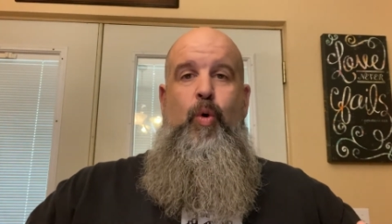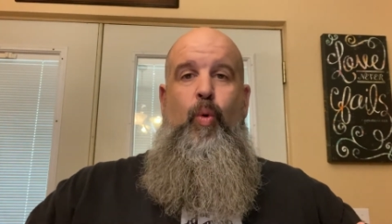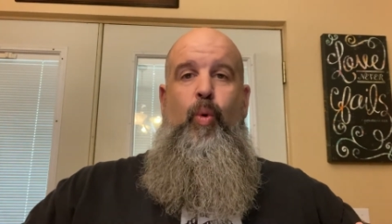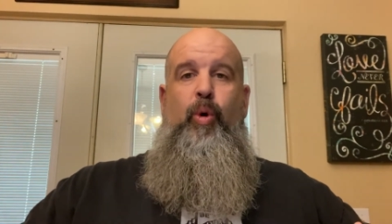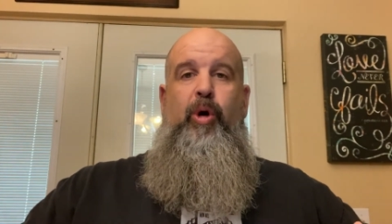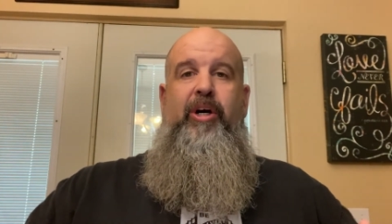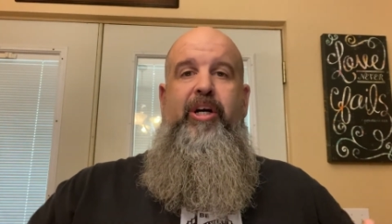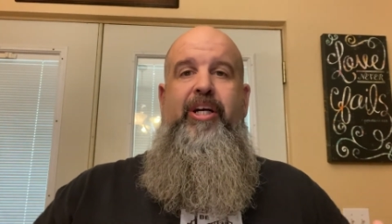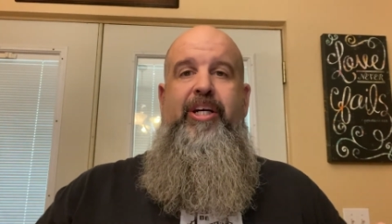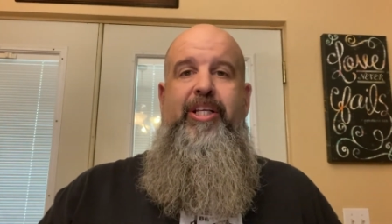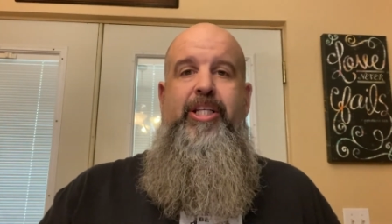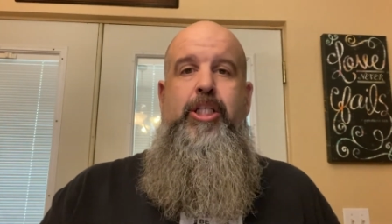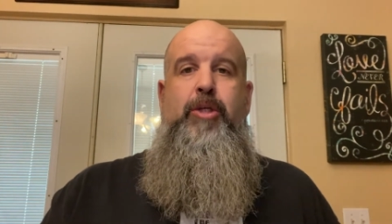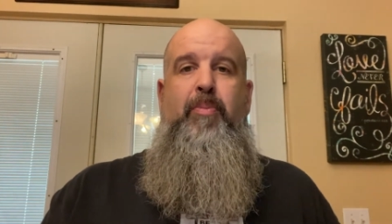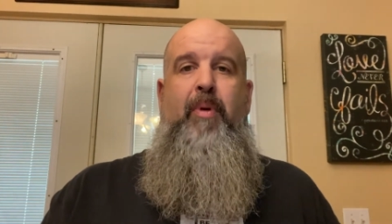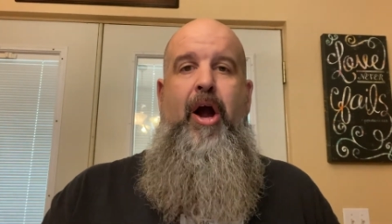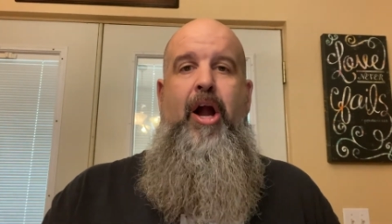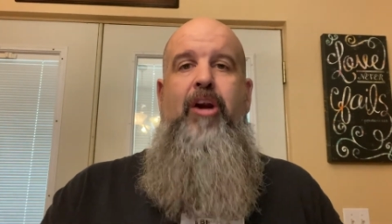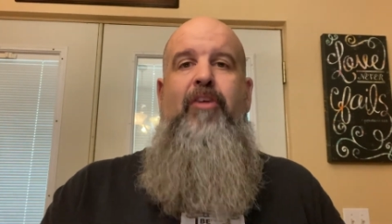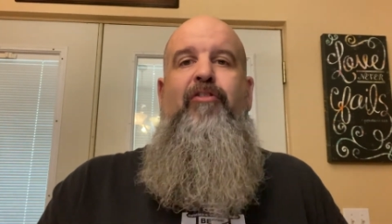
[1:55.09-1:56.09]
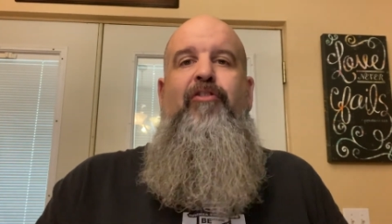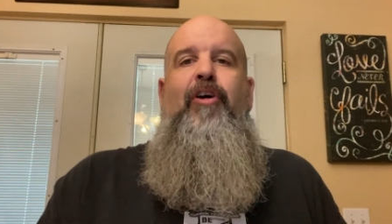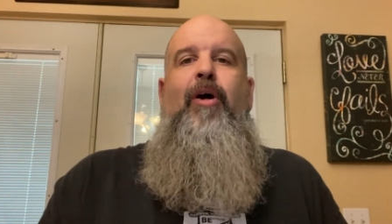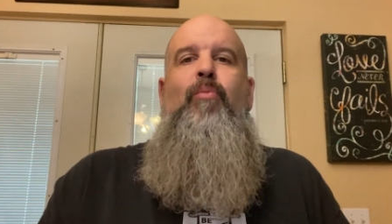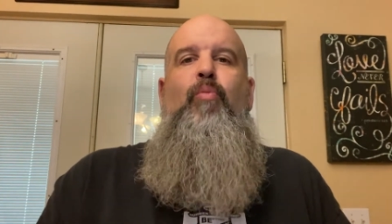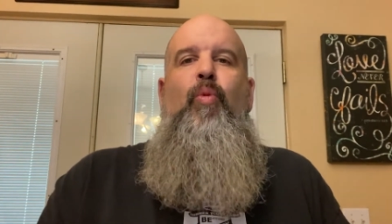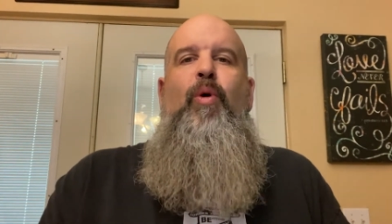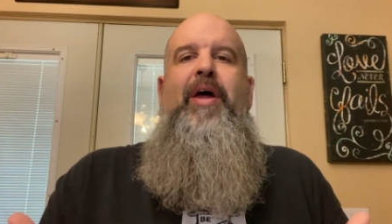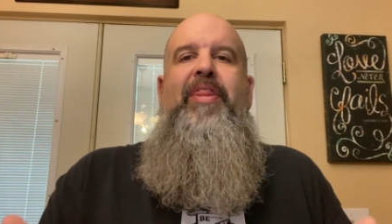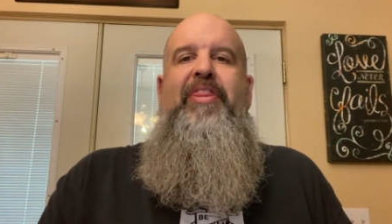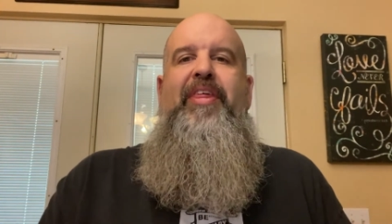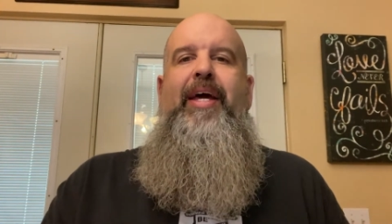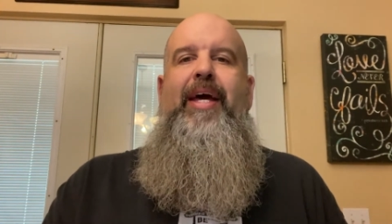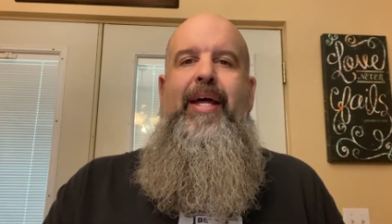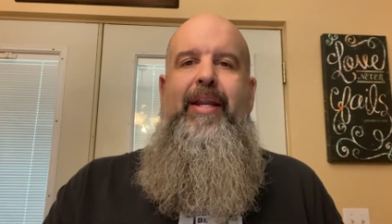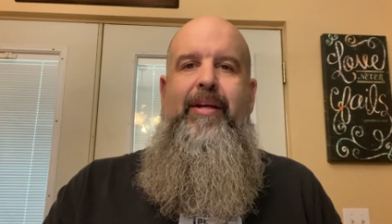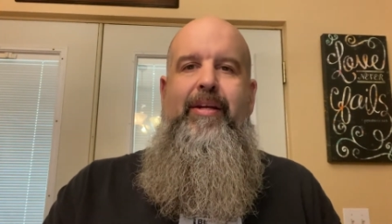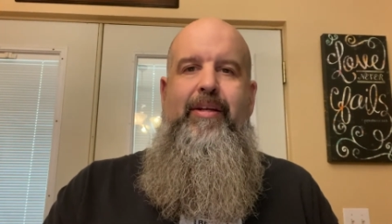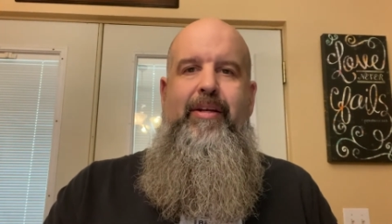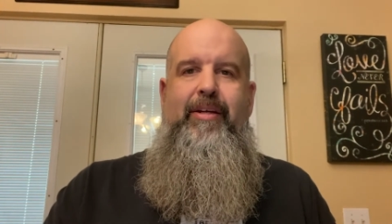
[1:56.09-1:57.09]
we're inspired from
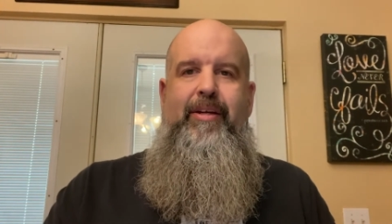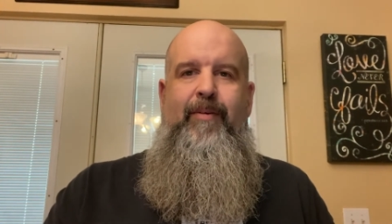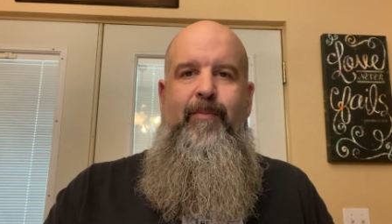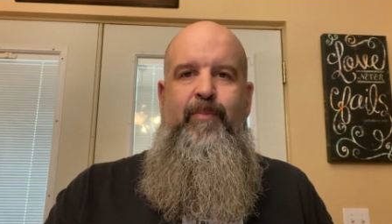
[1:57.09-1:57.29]
within